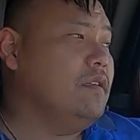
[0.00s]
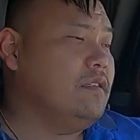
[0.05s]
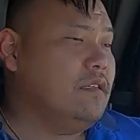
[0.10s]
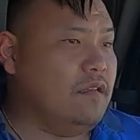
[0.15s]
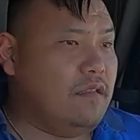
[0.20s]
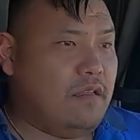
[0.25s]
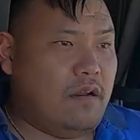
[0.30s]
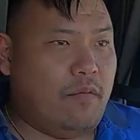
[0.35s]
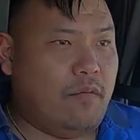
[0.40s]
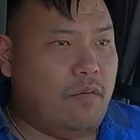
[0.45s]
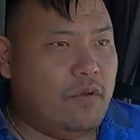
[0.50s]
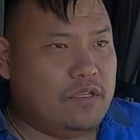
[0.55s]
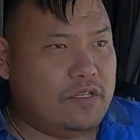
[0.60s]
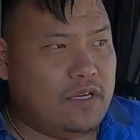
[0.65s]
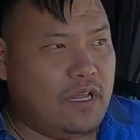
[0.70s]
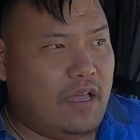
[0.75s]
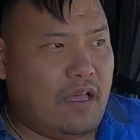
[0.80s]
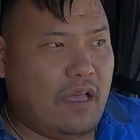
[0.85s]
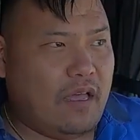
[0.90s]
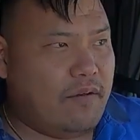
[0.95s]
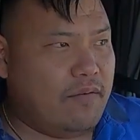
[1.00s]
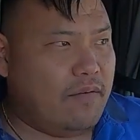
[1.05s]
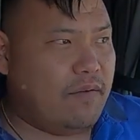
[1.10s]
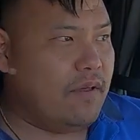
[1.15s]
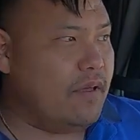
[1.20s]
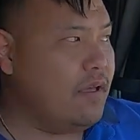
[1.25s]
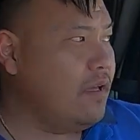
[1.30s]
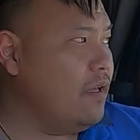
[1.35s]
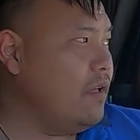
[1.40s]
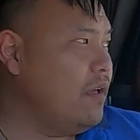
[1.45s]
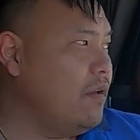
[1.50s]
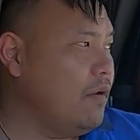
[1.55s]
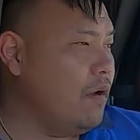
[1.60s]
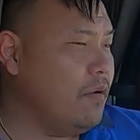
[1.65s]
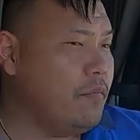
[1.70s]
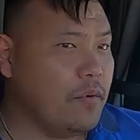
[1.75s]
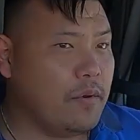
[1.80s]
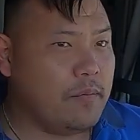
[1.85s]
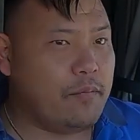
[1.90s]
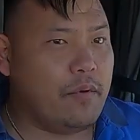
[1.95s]
so they don't want you to have
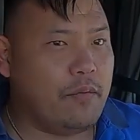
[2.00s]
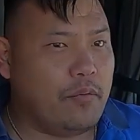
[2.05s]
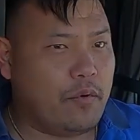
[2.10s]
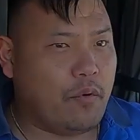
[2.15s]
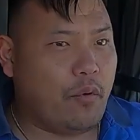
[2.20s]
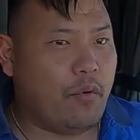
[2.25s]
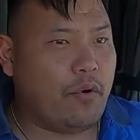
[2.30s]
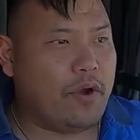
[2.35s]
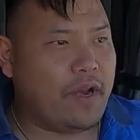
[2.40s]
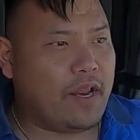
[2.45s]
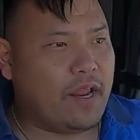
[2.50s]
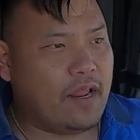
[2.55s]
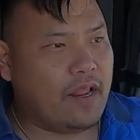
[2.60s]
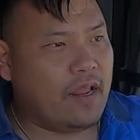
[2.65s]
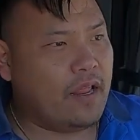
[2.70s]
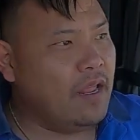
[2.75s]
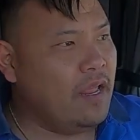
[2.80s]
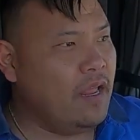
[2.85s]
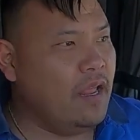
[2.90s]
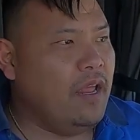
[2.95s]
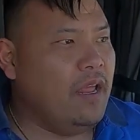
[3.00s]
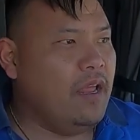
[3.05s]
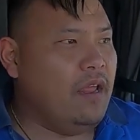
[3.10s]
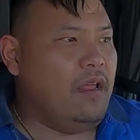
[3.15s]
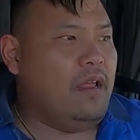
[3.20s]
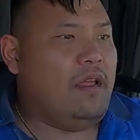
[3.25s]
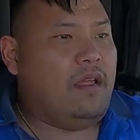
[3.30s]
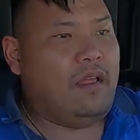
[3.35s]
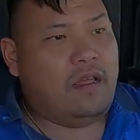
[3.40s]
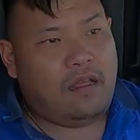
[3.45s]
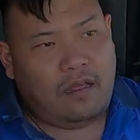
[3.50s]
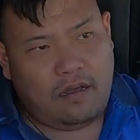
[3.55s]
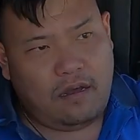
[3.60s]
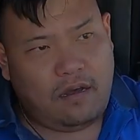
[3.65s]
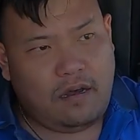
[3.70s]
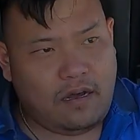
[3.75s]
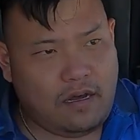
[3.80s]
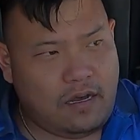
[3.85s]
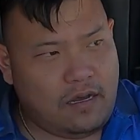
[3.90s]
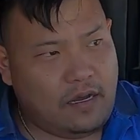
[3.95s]
be recording
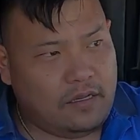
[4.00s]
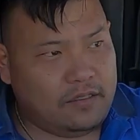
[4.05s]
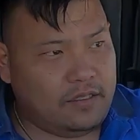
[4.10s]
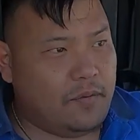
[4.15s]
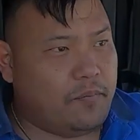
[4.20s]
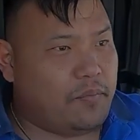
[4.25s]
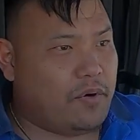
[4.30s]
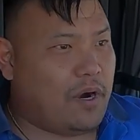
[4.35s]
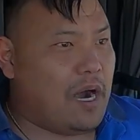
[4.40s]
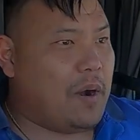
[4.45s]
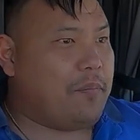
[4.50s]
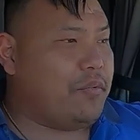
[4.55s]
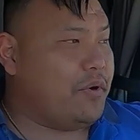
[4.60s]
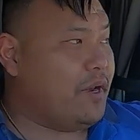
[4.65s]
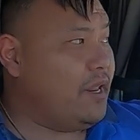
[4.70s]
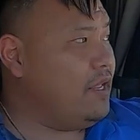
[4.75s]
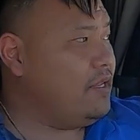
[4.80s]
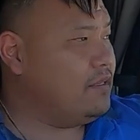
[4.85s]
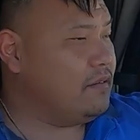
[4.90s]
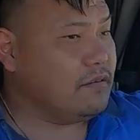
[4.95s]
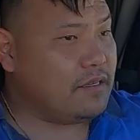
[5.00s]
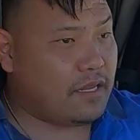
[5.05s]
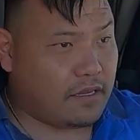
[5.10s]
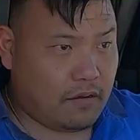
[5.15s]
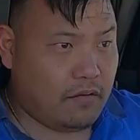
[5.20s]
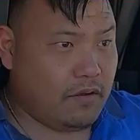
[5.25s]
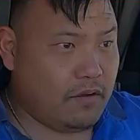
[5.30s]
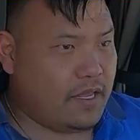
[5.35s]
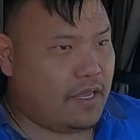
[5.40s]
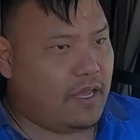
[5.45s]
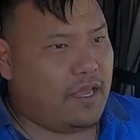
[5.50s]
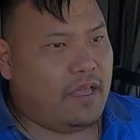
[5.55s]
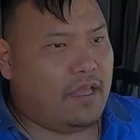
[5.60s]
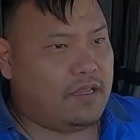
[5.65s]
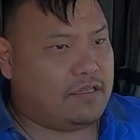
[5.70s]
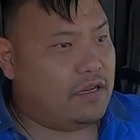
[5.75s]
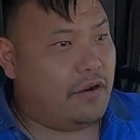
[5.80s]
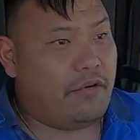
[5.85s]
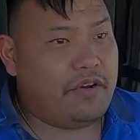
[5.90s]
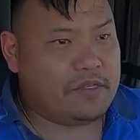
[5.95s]
on the property. So I was like, okay,
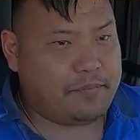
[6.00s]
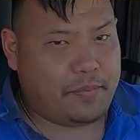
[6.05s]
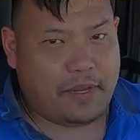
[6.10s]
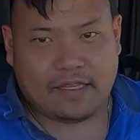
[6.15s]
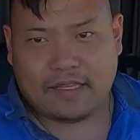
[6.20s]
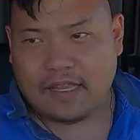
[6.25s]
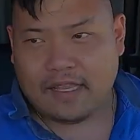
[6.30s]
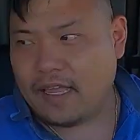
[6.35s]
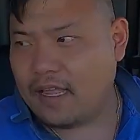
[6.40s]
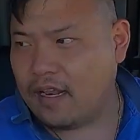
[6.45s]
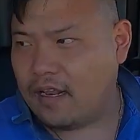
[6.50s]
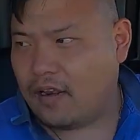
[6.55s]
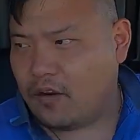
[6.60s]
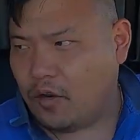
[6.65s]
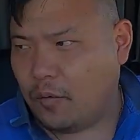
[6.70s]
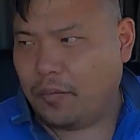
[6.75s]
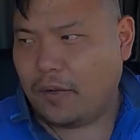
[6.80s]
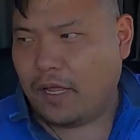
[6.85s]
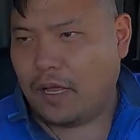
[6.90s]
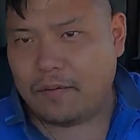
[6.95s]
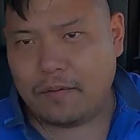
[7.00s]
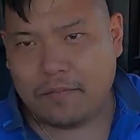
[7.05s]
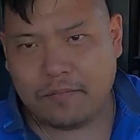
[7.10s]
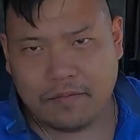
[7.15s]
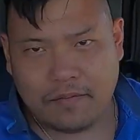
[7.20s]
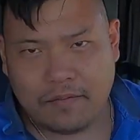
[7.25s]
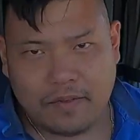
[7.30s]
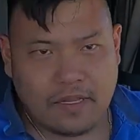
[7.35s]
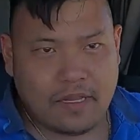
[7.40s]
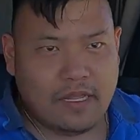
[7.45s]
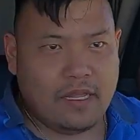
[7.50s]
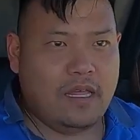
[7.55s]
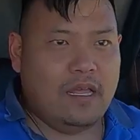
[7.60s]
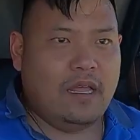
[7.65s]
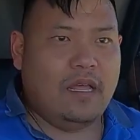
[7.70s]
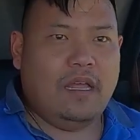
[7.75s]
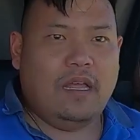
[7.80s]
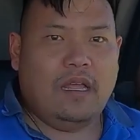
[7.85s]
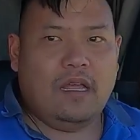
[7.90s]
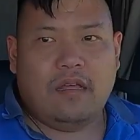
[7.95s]
so I respect that, no problem.
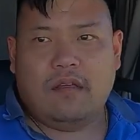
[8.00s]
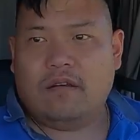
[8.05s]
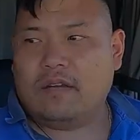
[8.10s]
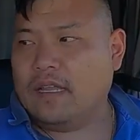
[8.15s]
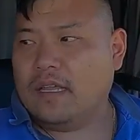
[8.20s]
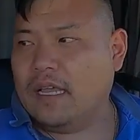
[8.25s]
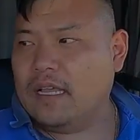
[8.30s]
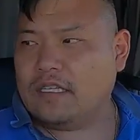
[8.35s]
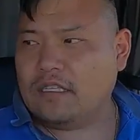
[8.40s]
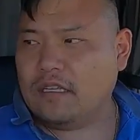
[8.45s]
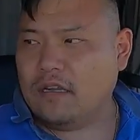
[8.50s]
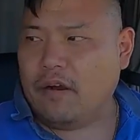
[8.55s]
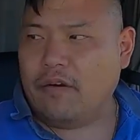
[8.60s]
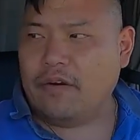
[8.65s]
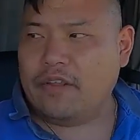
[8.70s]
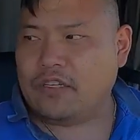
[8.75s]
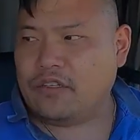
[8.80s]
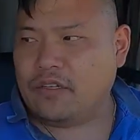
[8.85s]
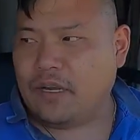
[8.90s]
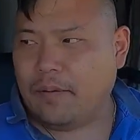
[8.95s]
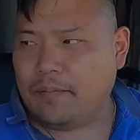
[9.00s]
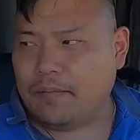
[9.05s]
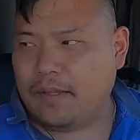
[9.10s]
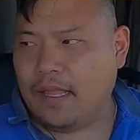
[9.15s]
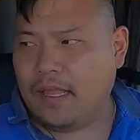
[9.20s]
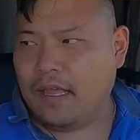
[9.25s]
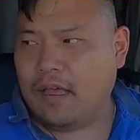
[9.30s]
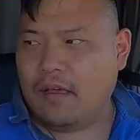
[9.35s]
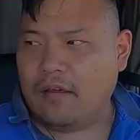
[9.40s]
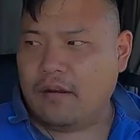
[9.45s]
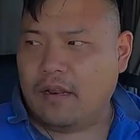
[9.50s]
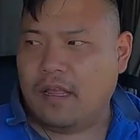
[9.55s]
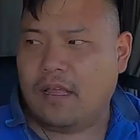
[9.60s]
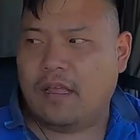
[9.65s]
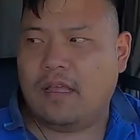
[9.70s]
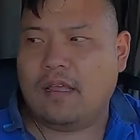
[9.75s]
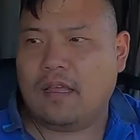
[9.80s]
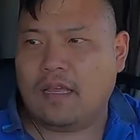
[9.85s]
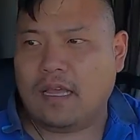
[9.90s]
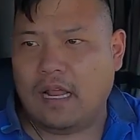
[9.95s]
Okay, so I already strapped down,
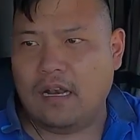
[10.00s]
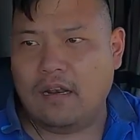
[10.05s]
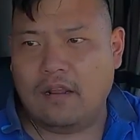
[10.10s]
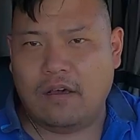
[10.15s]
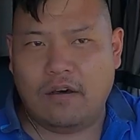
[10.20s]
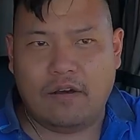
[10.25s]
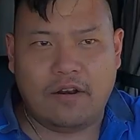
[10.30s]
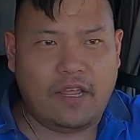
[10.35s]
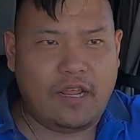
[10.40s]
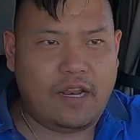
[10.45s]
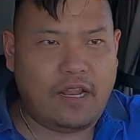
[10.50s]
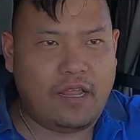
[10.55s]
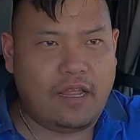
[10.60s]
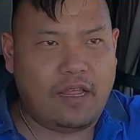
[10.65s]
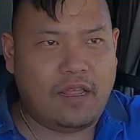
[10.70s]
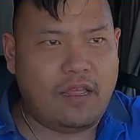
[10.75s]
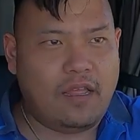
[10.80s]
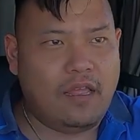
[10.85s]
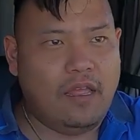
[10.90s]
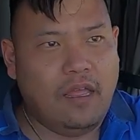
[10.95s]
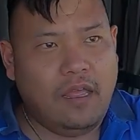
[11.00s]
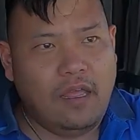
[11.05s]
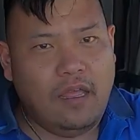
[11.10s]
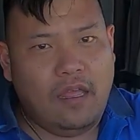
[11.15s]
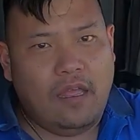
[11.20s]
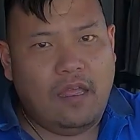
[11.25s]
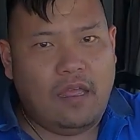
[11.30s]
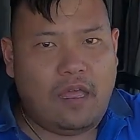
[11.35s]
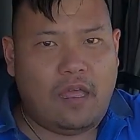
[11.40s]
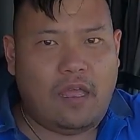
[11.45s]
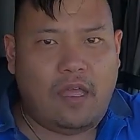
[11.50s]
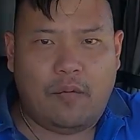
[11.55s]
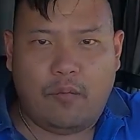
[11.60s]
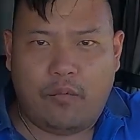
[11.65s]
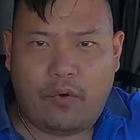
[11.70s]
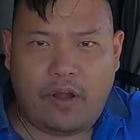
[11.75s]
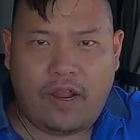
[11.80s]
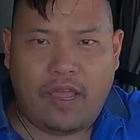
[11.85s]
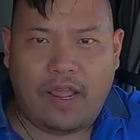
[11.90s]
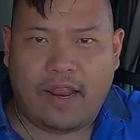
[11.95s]
got loaded,
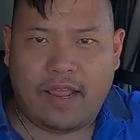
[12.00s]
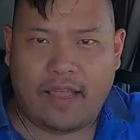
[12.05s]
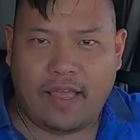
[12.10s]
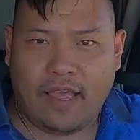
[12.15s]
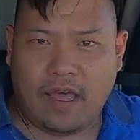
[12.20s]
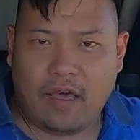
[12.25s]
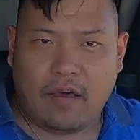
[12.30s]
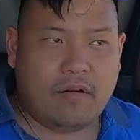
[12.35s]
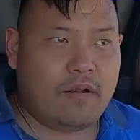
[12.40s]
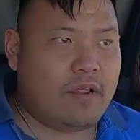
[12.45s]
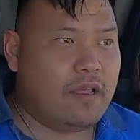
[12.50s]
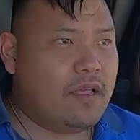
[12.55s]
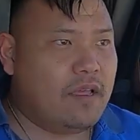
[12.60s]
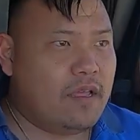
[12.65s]
and we're heading out.